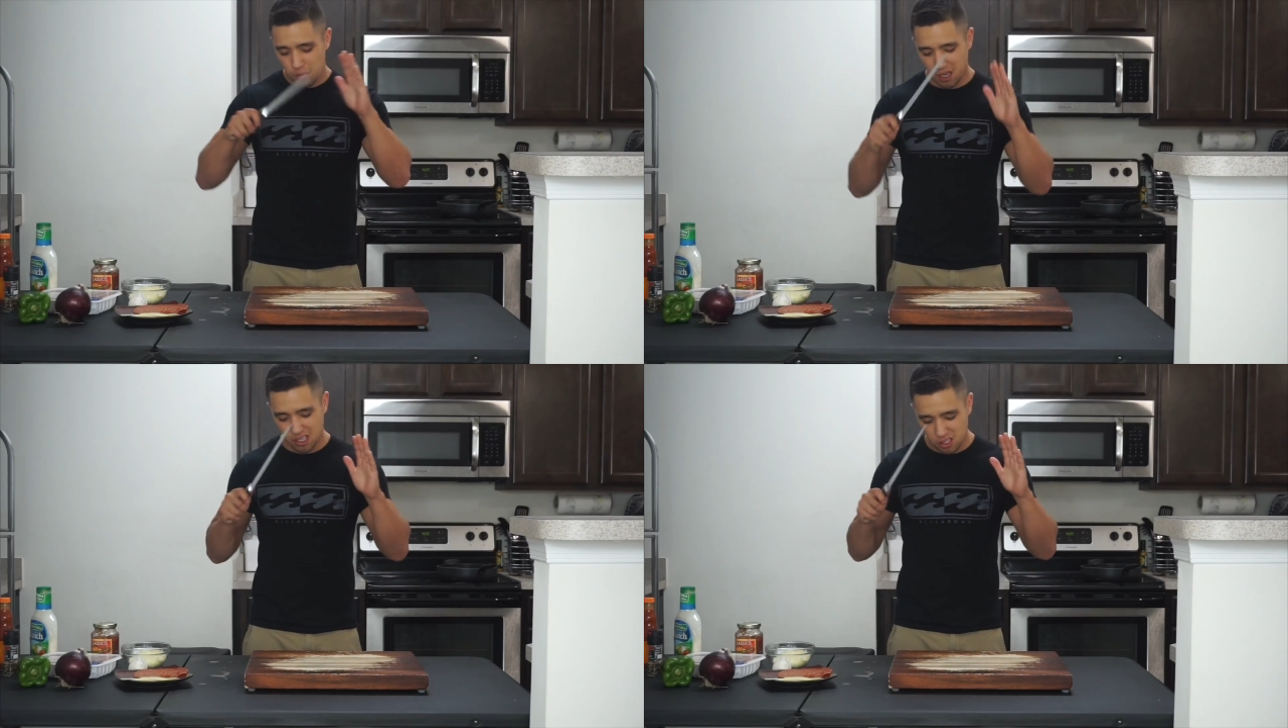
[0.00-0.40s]

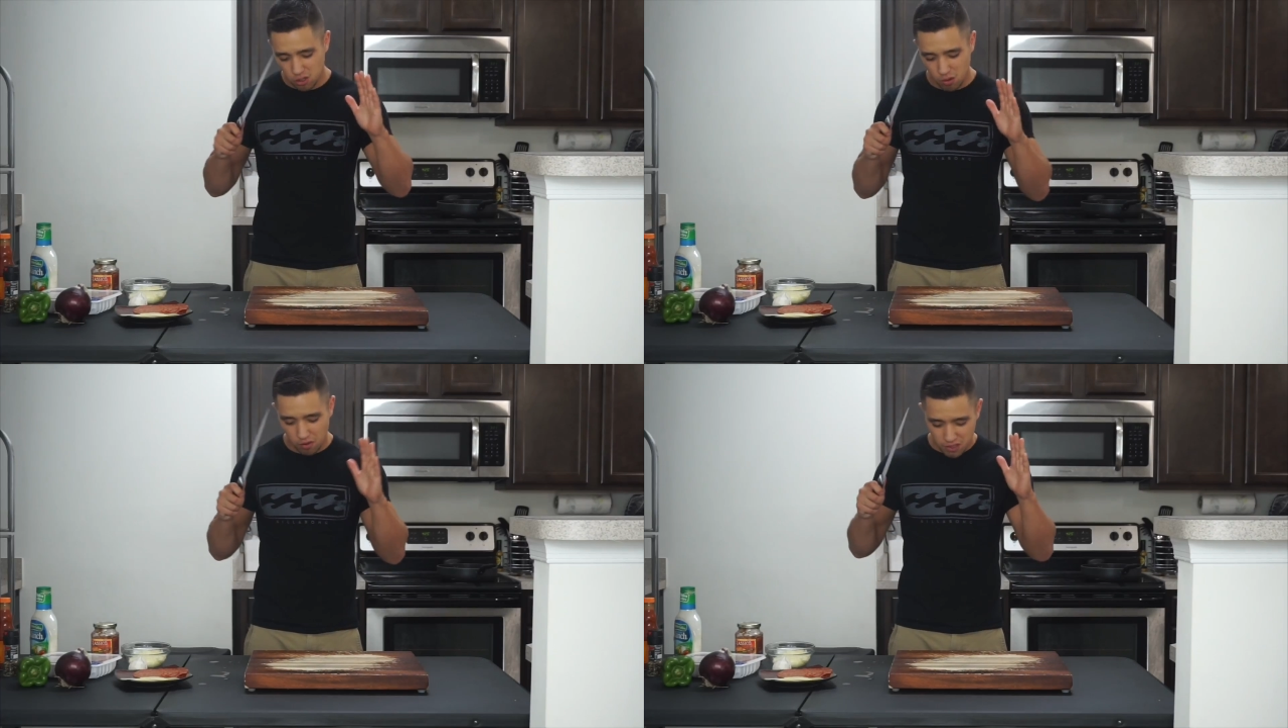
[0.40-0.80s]
because
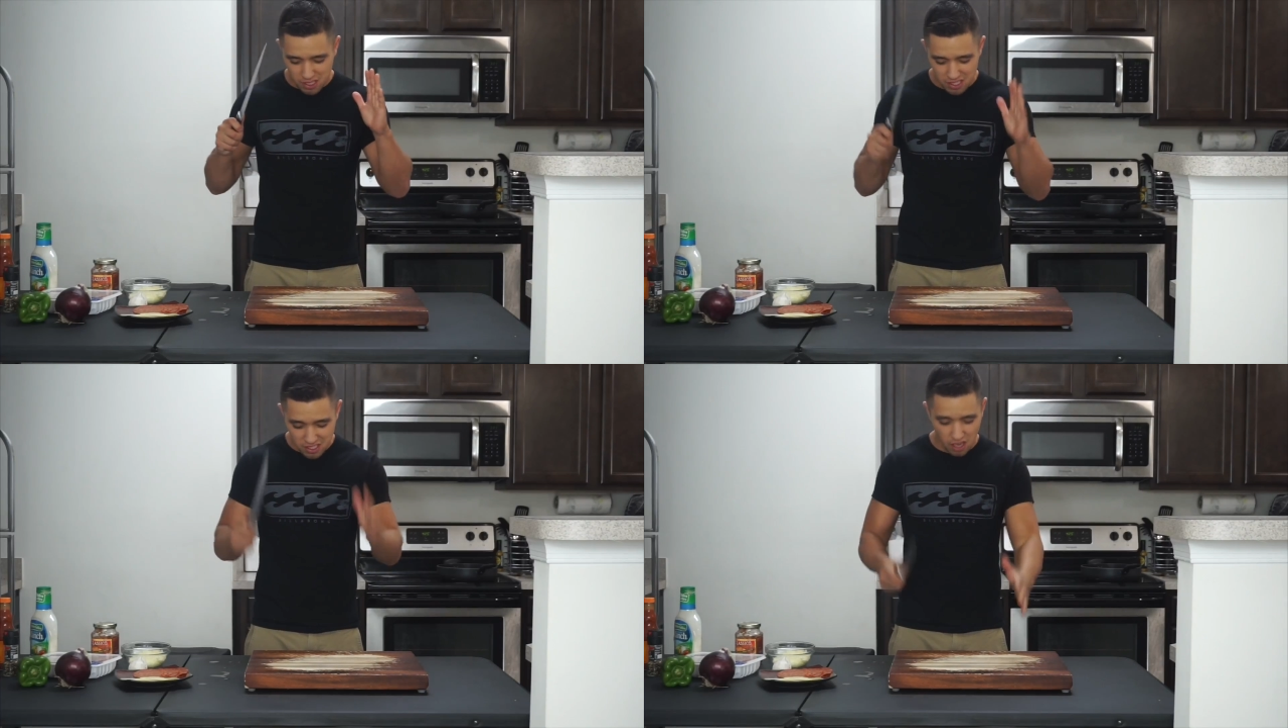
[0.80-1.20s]
you don't have to
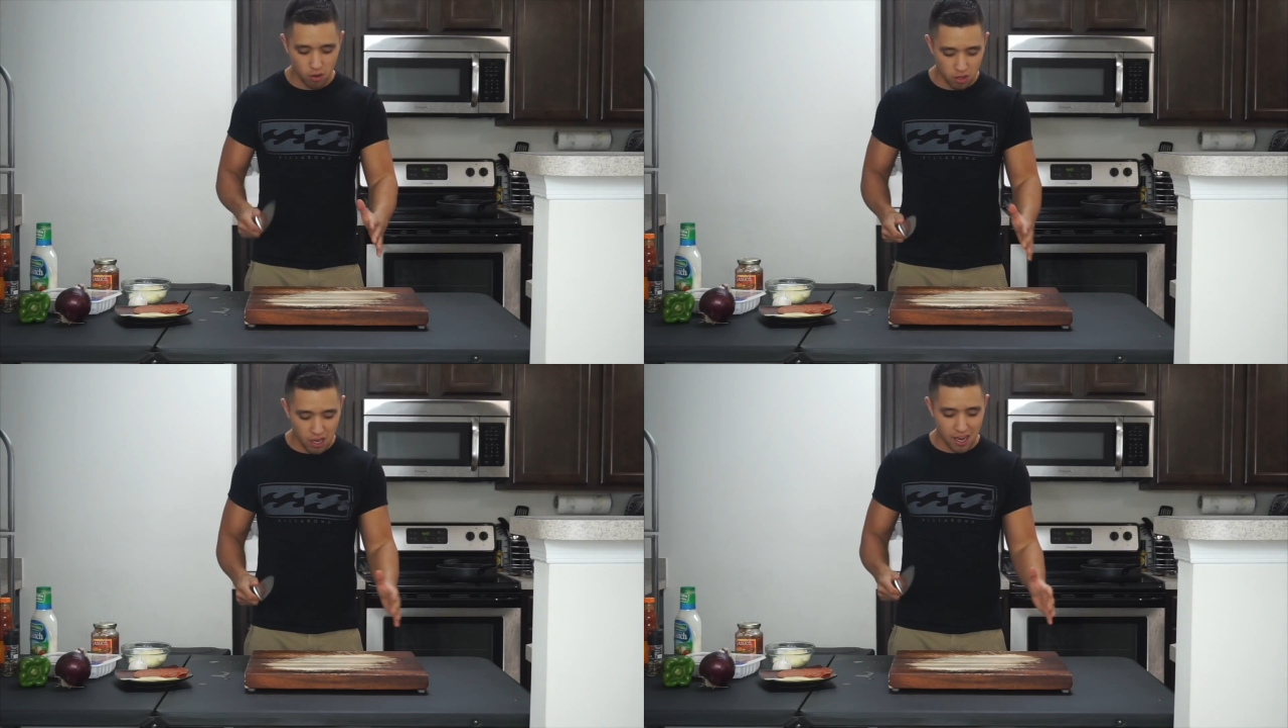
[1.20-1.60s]

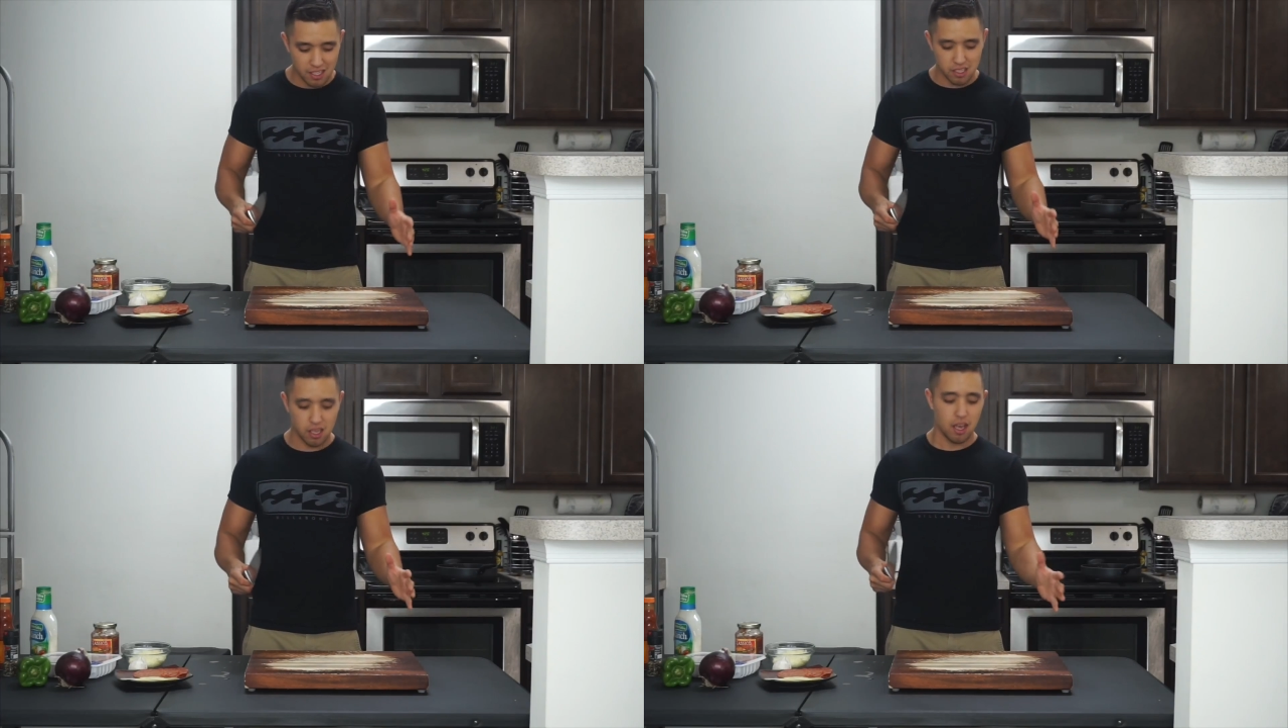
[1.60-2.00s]

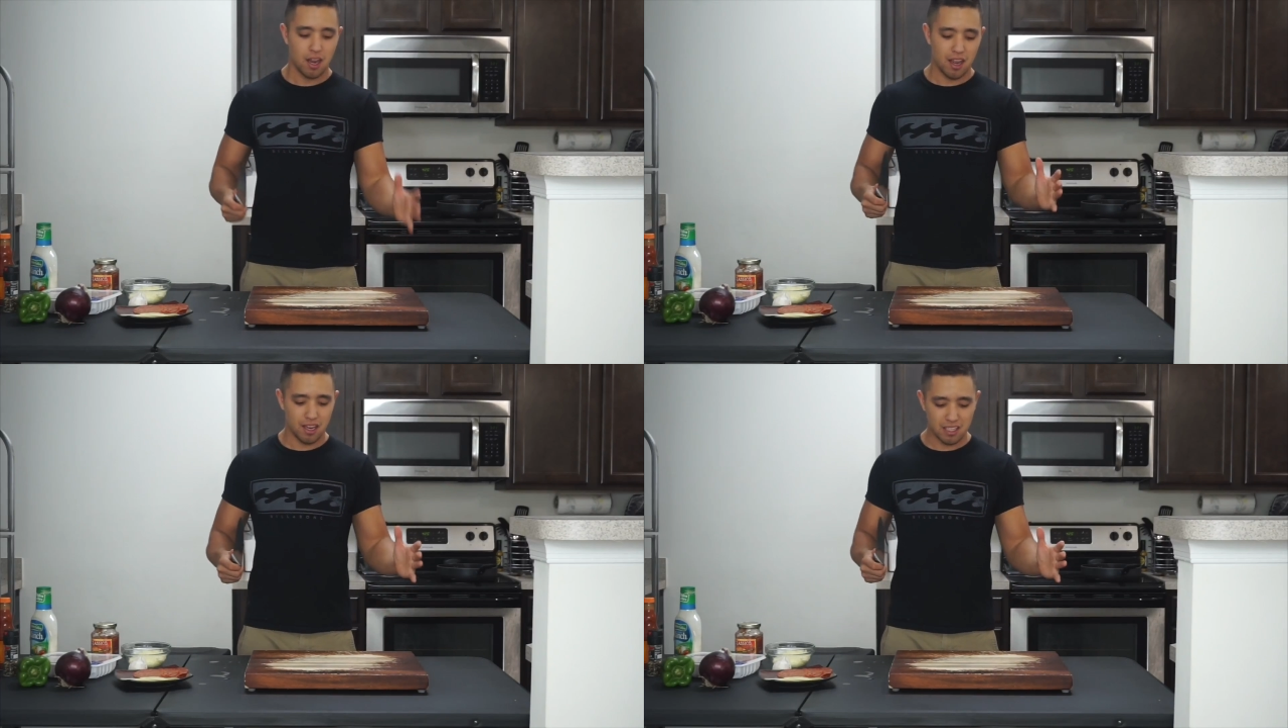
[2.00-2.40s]
sterilize
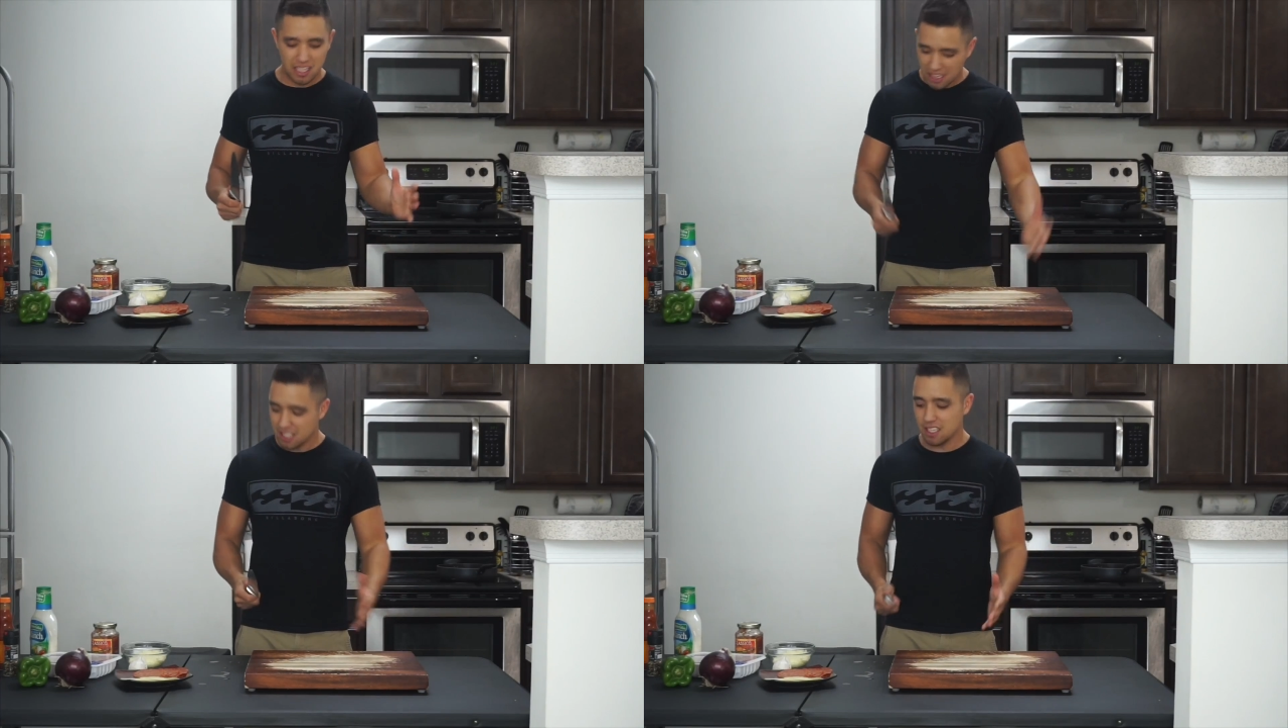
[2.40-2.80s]
and
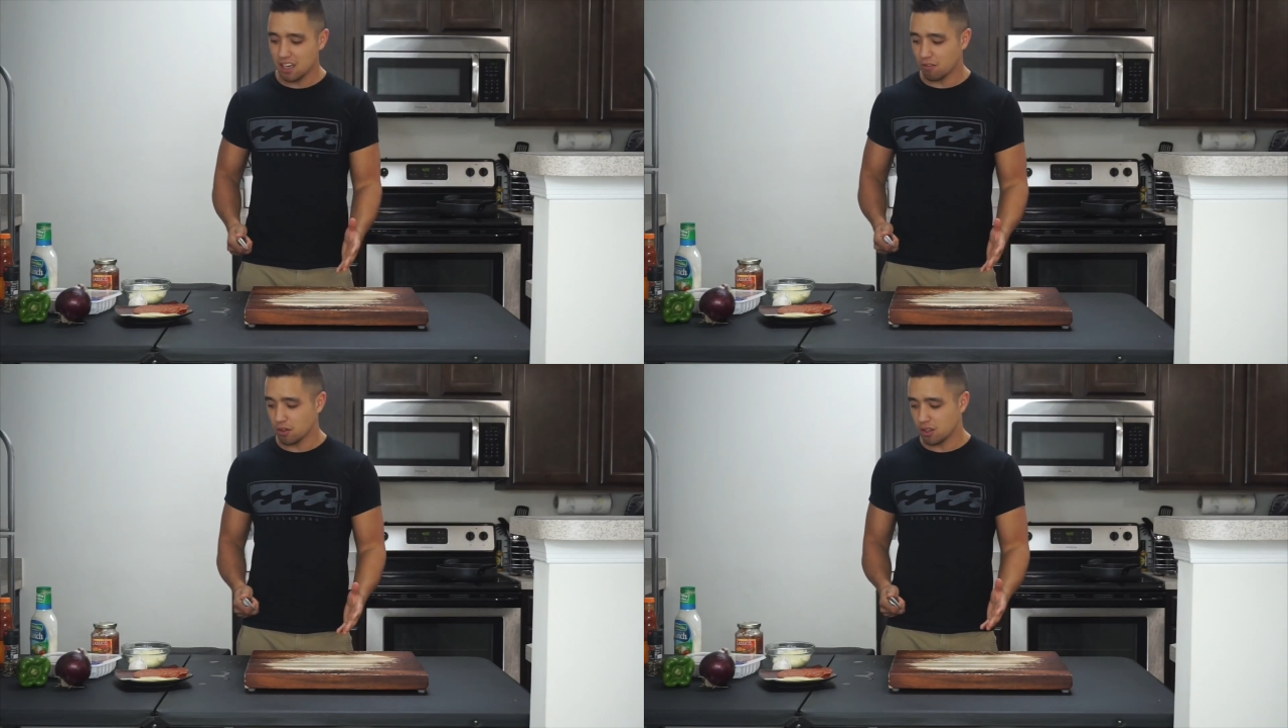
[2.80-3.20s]
clean
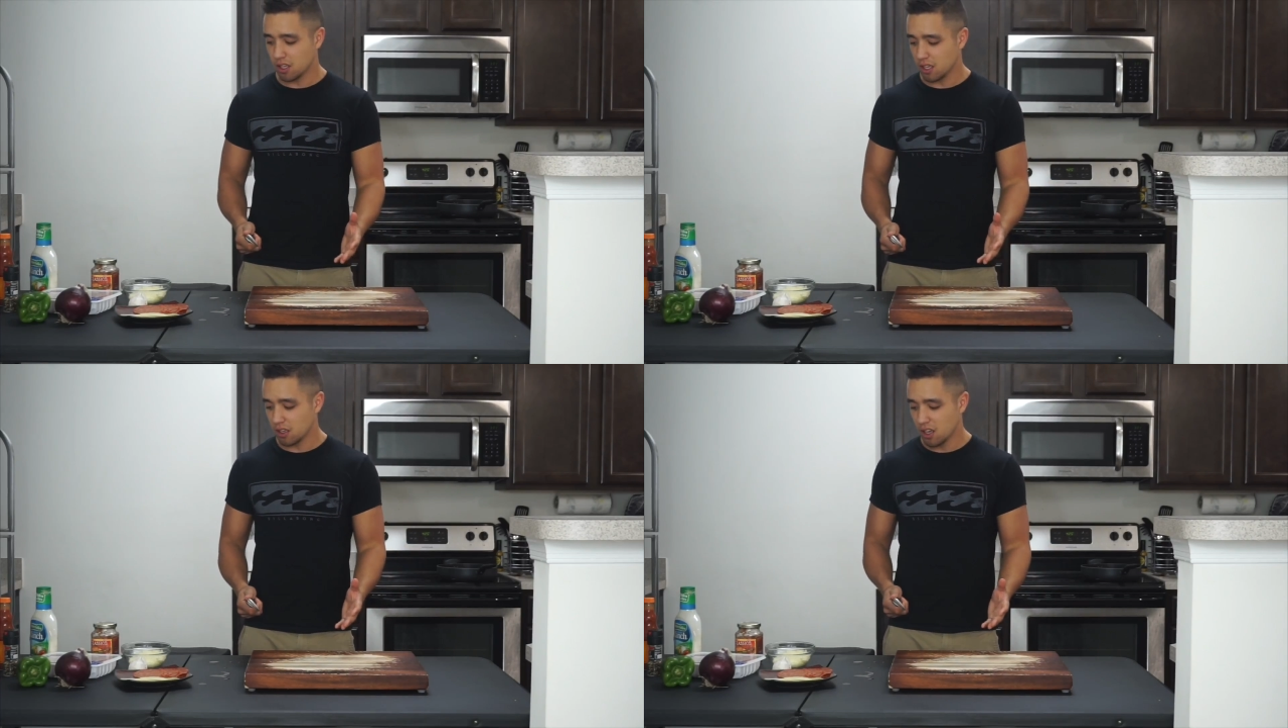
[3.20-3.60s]

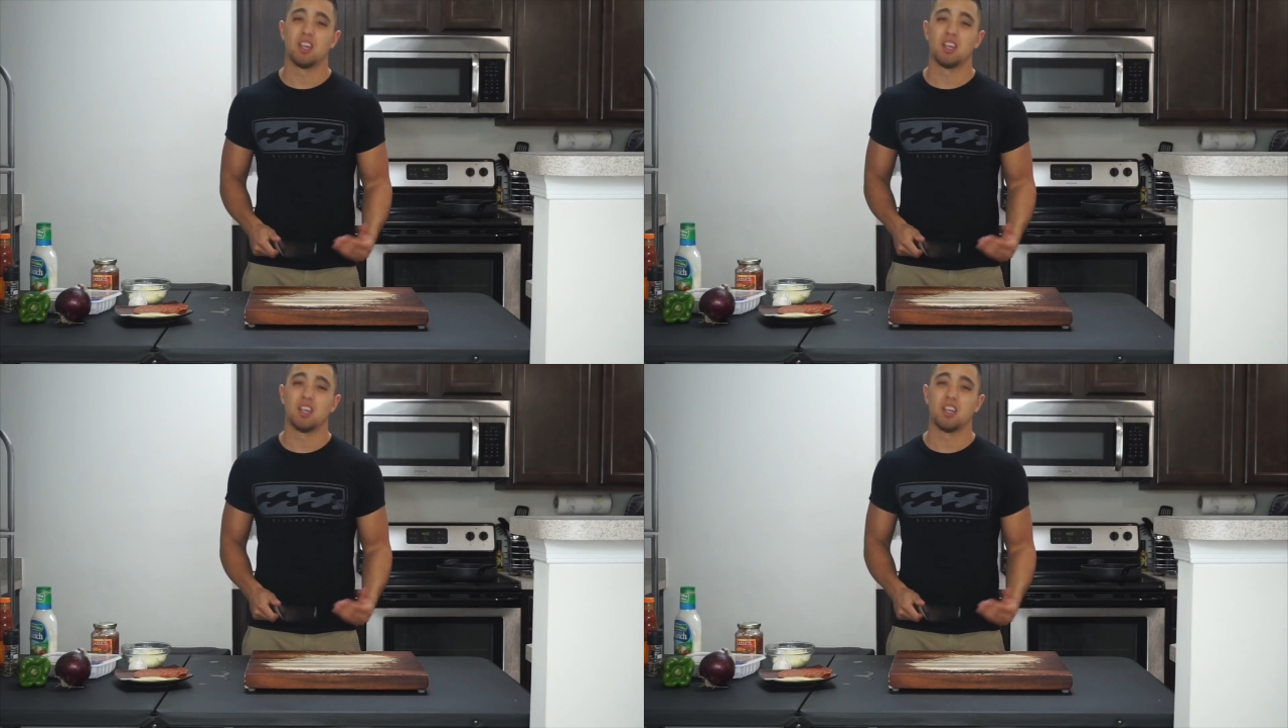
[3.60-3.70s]
everything.